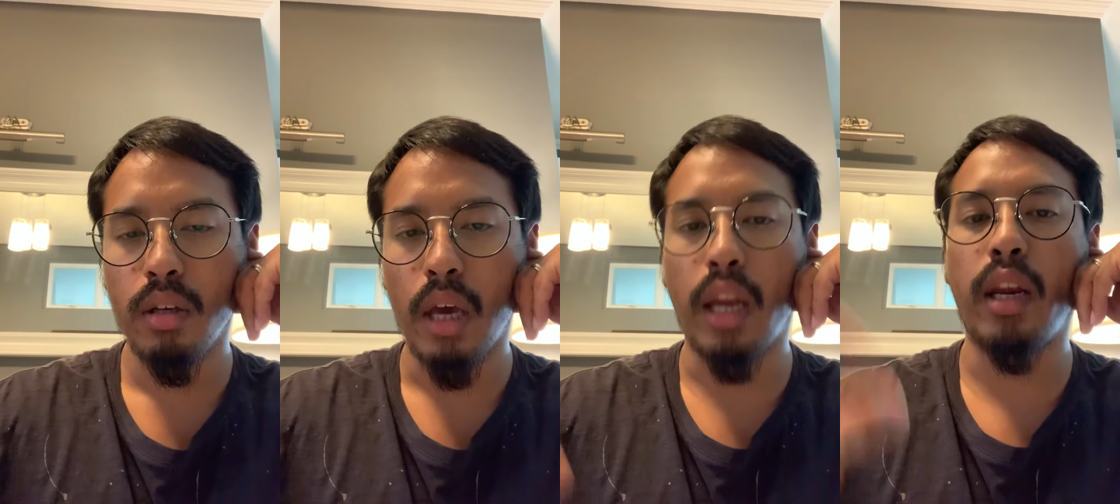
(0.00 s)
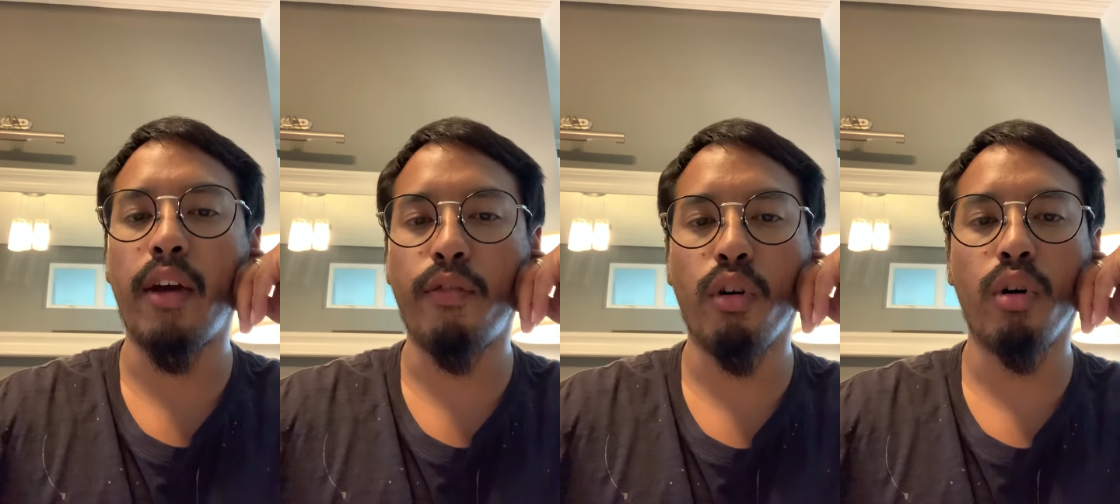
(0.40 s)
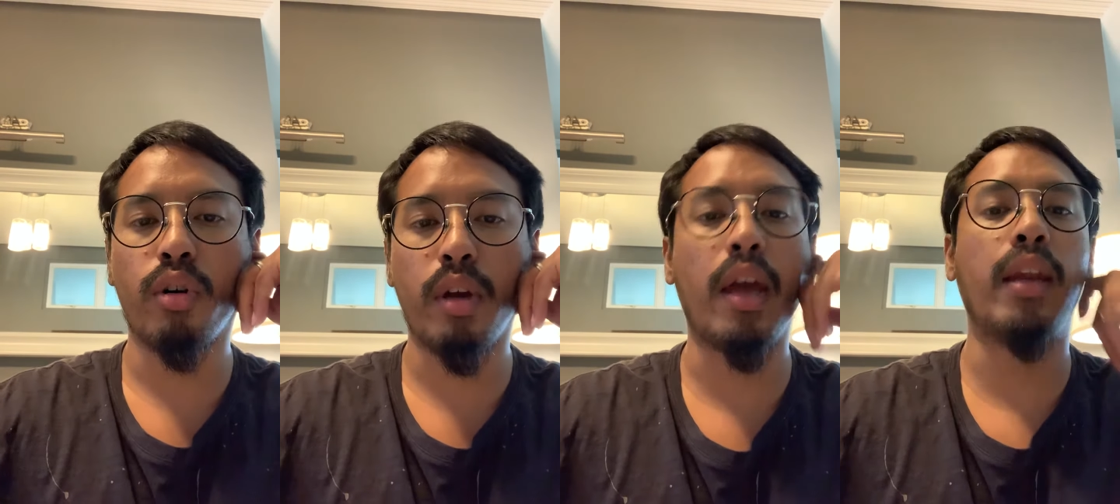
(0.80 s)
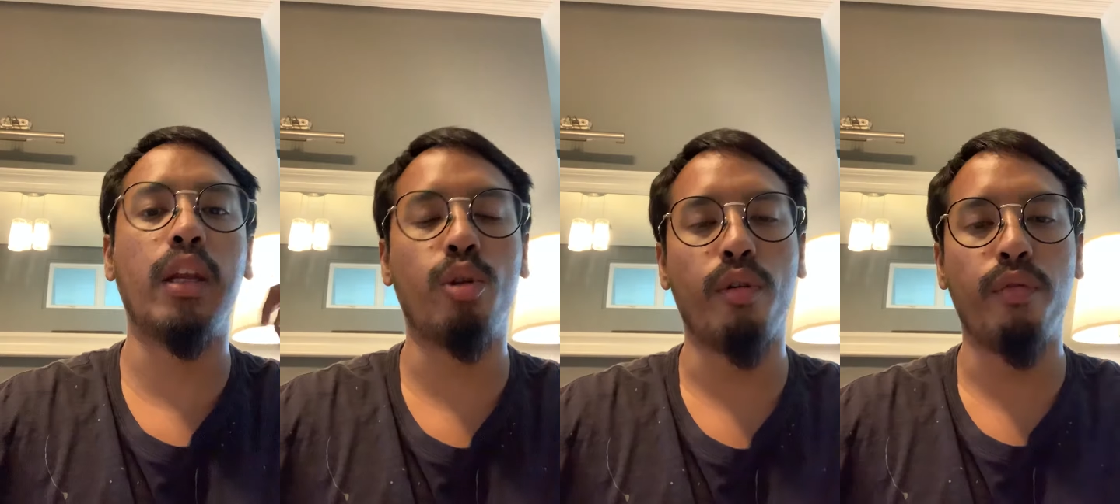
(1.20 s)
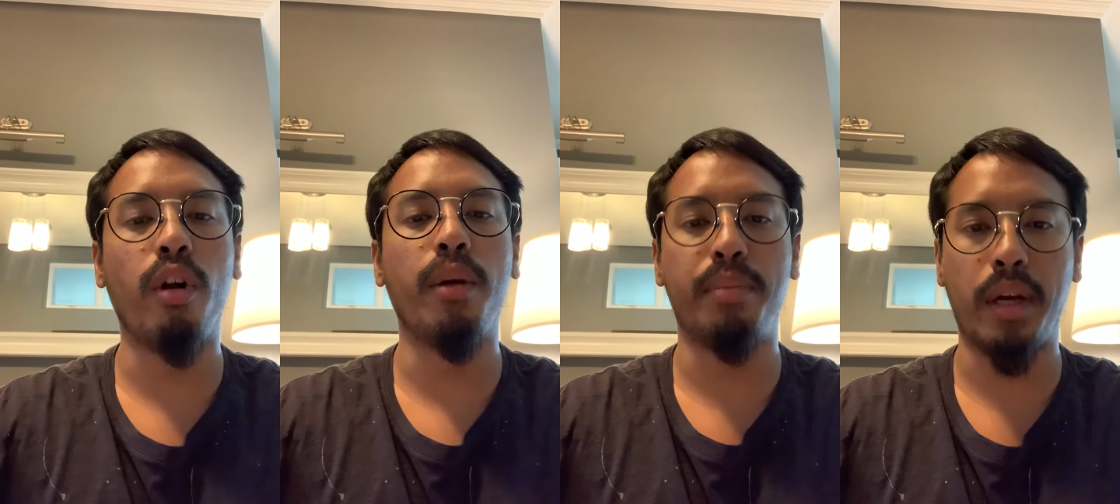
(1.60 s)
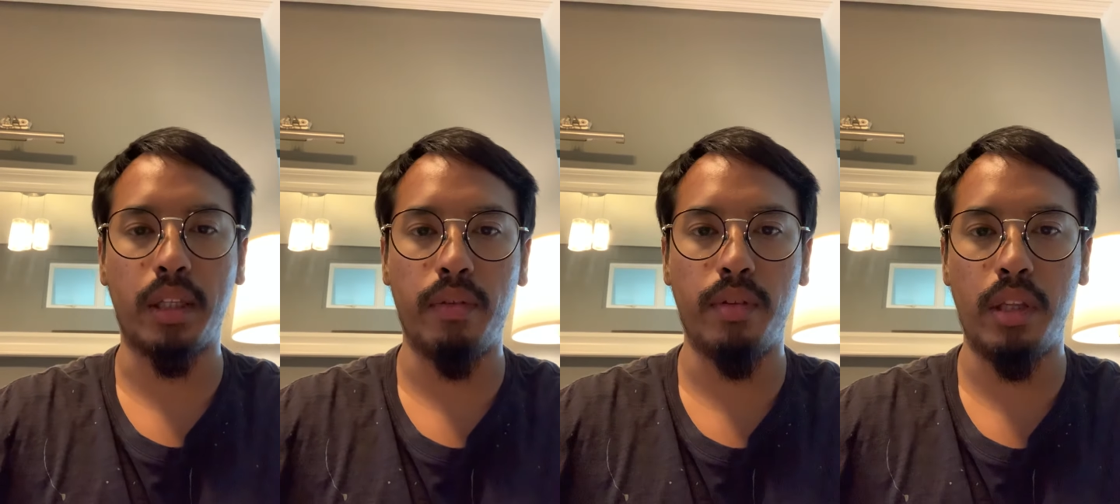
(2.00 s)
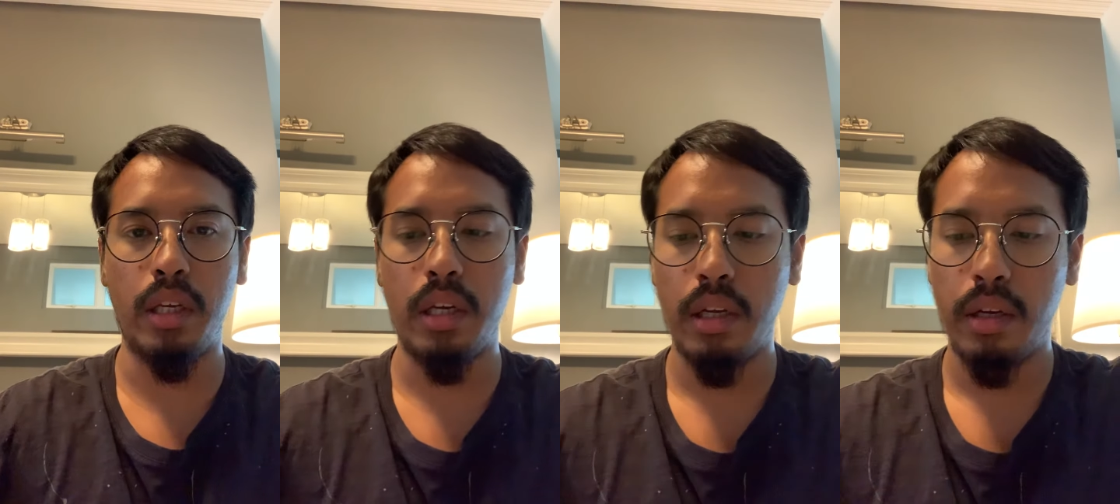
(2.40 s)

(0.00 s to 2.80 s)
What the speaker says: and therefore can lead to a fall in productivity.